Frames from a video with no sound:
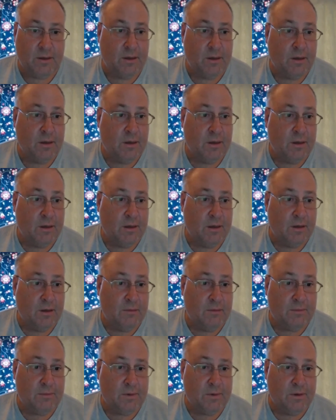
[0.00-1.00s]
Oop.
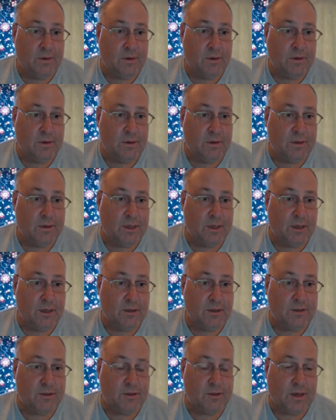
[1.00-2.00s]
See, also
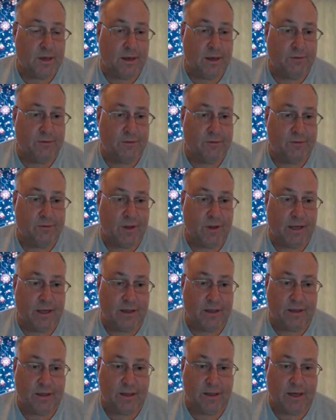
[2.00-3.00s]
Cave of Flying
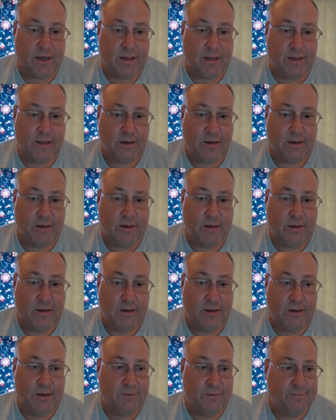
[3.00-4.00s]
Death.
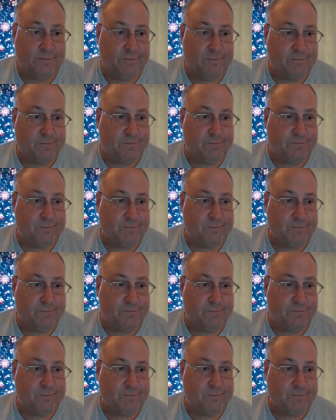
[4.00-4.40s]
Hmm.